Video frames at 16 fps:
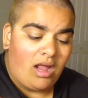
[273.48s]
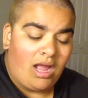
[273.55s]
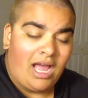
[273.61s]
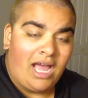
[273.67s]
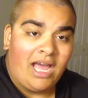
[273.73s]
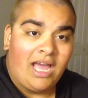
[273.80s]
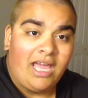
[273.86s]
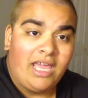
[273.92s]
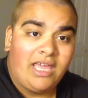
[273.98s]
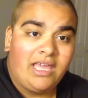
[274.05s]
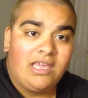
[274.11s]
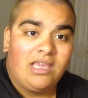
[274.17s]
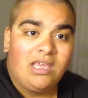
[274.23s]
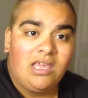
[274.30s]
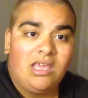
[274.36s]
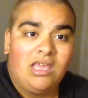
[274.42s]

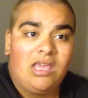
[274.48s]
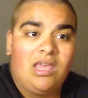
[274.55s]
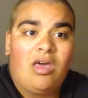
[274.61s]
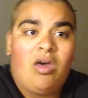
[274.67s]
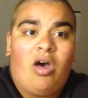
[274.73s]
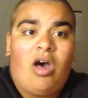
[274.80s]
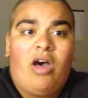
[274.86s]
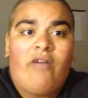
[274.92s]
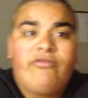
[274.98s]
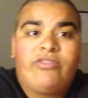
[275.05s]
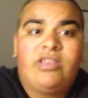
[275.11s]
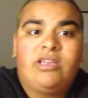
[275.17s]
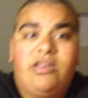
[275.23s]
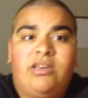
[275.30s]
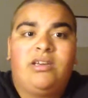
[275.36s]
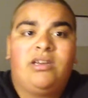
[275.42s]
I
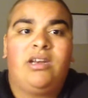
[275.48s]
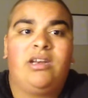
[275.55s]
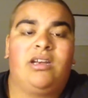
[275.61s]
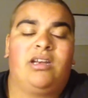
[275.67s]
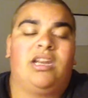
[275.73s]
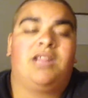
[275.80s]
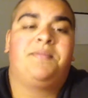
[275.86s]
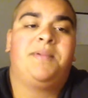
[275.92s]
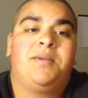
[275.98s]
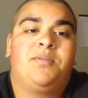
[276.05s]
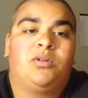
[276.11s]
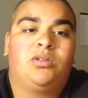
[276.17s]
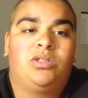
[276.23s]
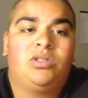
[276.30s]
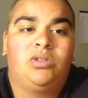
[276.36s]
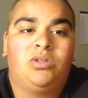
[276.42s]
often am
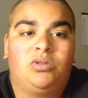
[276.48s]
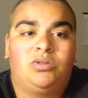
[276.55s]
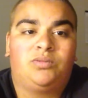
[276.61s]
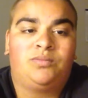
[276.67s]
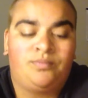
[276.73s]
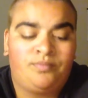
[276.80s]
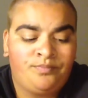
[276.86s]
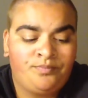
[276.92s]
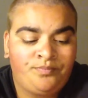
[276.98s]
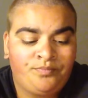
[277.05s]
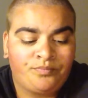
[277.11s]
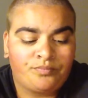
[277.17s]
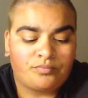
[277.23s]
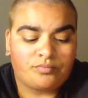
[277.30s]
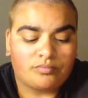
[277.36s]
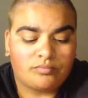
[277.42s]
able to
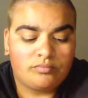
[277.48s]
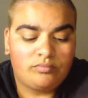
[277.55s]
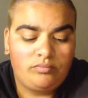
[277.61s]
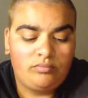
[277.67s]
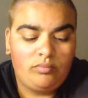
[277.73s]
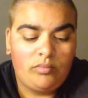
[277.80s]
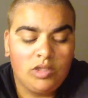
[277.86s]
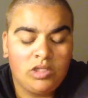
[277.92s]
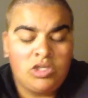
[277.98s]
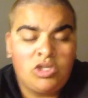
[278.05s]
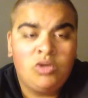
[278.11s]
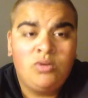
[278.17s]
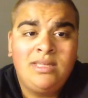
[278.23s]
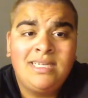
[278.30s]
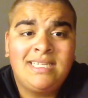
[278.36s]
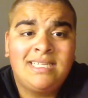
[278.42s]

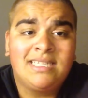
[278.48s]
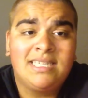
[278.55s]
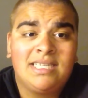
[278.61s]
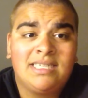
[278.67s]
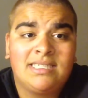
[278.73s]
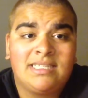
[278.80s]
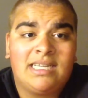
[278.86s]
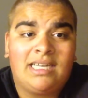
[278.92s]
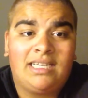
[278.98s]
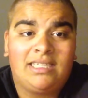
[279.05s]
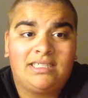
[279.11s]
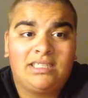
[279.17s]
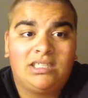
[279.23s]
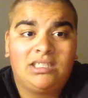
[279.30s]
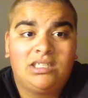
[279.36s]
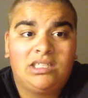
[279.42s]
do these things
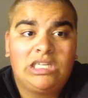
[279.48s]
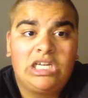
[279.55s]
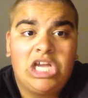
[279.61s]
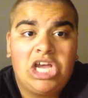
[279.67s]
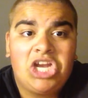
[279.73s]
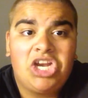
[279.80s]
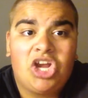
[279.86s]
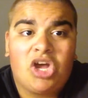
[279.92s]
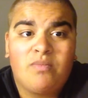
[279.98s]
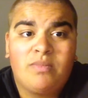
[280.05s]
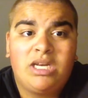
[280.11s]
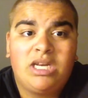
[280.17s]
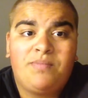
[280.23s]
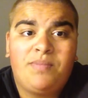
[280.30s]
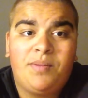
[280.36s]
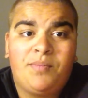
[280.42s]
that not
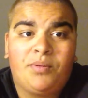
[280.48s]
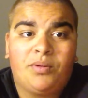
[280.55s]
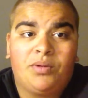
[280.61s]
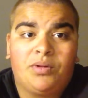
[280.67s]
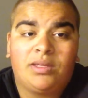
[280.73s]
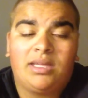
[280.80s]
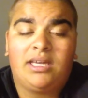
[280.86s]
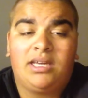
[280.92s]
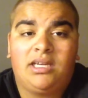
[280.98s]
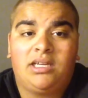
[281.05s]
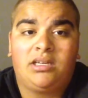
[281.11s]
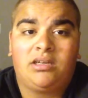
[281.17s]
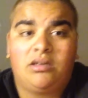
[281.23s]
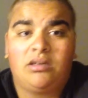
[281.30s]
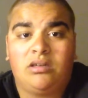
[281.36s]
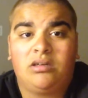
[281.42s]
many people
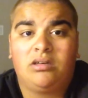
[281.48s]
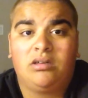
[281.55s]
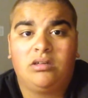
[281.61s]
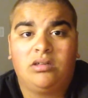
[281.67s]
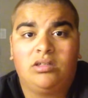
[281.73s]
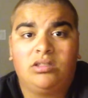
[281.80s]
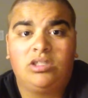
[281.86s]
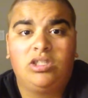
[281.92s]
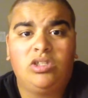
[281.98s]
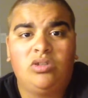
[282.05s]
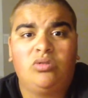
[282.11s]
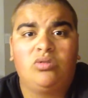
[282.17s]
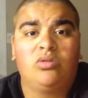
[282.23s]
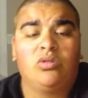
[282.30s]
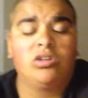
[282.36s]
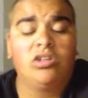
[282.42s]
can
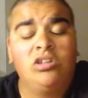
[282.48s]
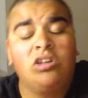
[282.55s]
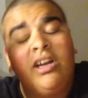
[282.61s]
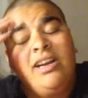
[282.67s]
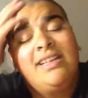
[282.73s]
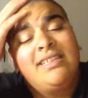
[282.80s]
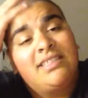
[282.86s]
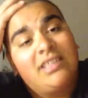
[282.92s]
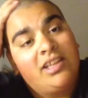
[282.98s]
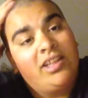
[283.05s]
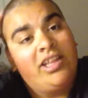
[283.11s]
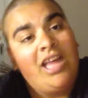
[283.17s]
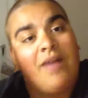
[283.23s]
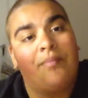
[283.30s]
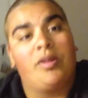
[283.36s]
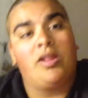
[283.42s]
do, or not necessarily
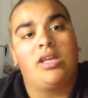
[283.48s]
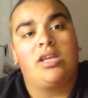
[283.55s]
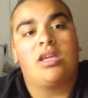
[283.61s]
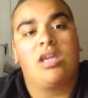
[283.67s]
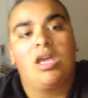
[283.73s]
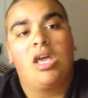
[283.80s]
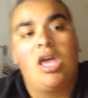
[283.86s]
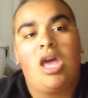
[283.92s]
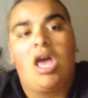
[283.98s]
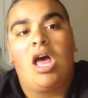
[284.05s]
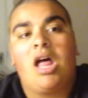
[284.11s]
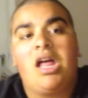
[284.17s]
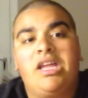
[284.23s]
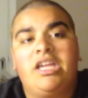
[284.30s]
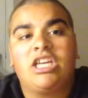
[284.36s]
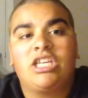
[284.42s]
that, but like
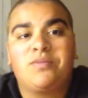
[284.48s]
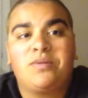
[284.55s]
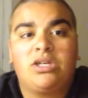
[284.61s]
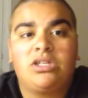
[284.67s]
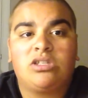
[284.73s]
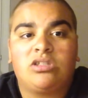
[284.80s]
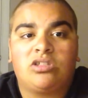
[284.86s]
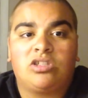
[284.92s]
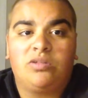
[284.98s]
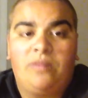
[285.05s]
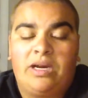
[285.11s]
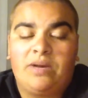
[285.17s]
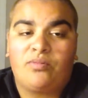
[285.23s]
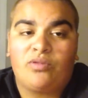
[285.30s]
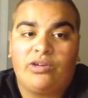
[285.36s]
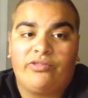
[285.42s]
I experience a certain
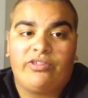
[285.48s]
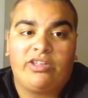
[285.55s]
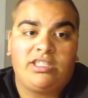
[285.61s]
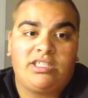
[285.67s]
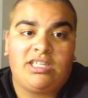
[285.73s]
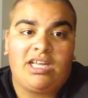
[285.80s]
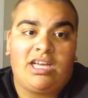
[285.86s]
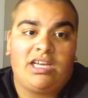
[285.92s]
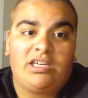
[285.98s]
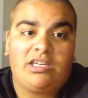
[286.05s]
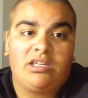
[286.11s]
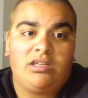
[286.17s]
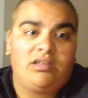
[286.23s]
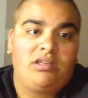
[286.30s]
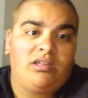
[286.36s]
amount of privilege that